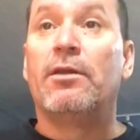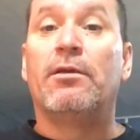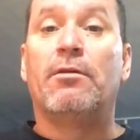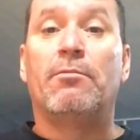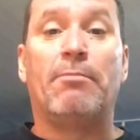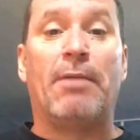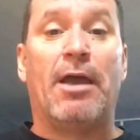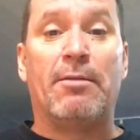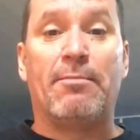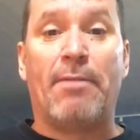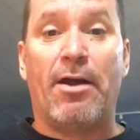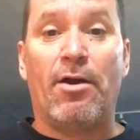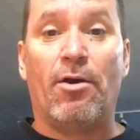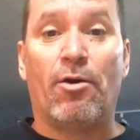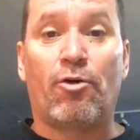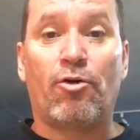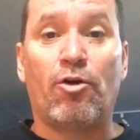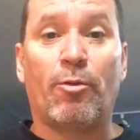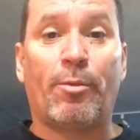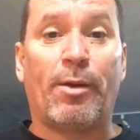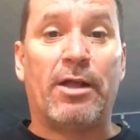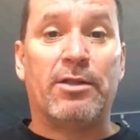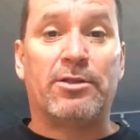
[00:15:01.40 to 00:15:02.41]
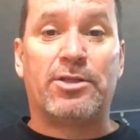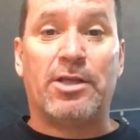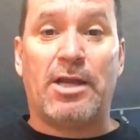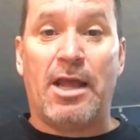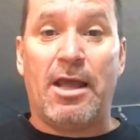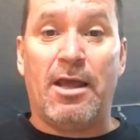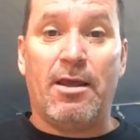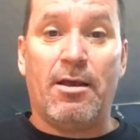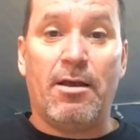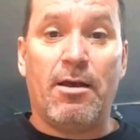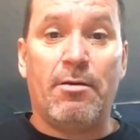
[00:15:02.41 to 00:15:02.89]
made my own group, and
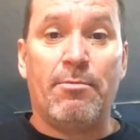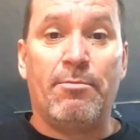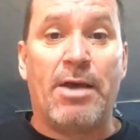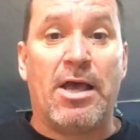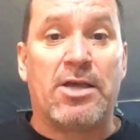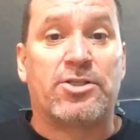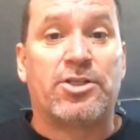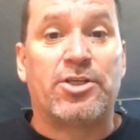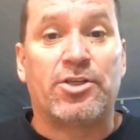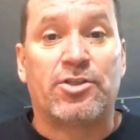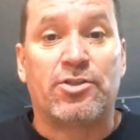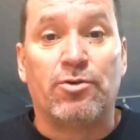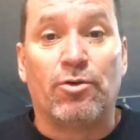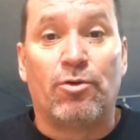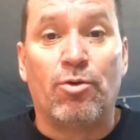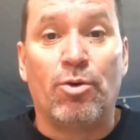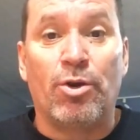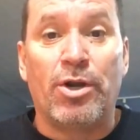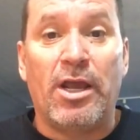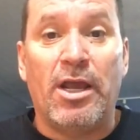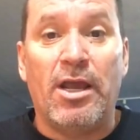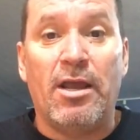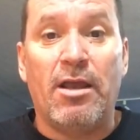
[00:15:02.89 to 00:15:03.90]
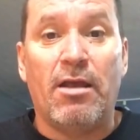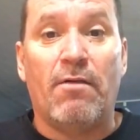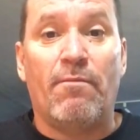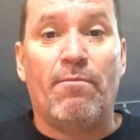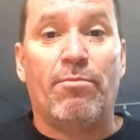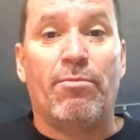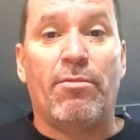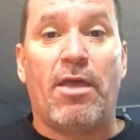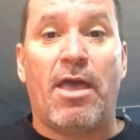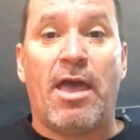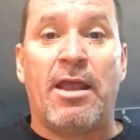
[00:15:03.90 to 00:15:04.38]
today, Mestre Sucuri,
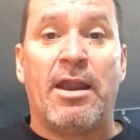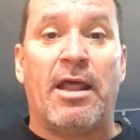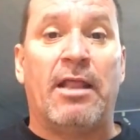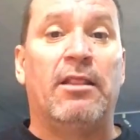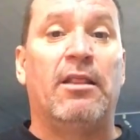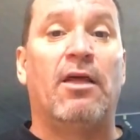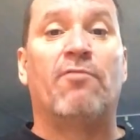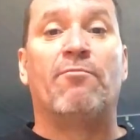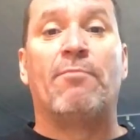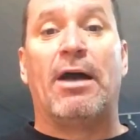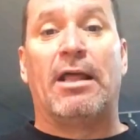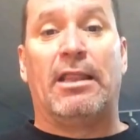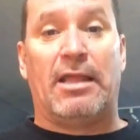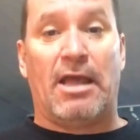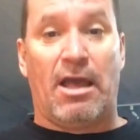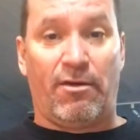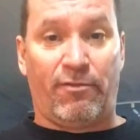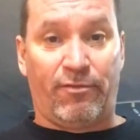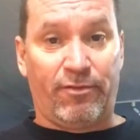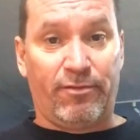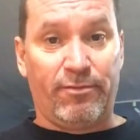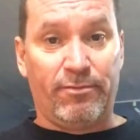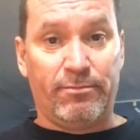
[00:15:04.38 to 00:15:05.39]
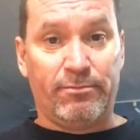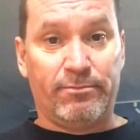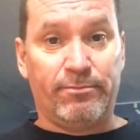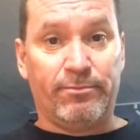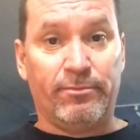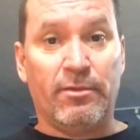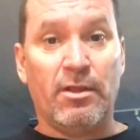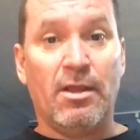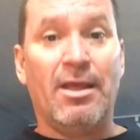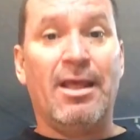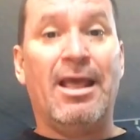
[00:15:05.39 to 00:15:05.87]
and I love my life.
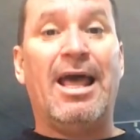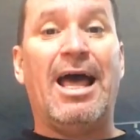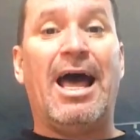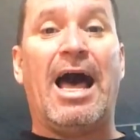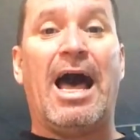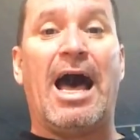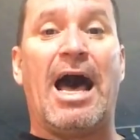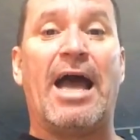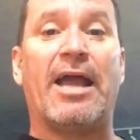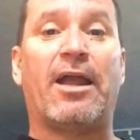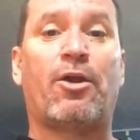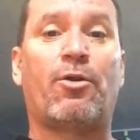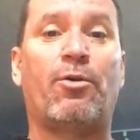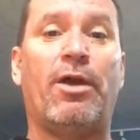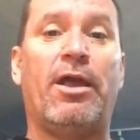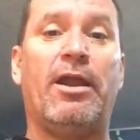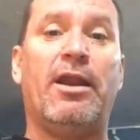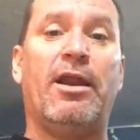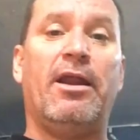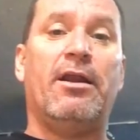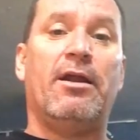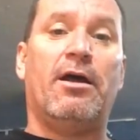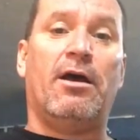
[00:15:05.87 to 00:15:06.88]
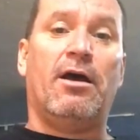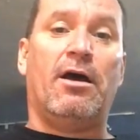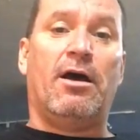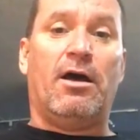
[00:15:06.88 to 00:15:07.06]
I created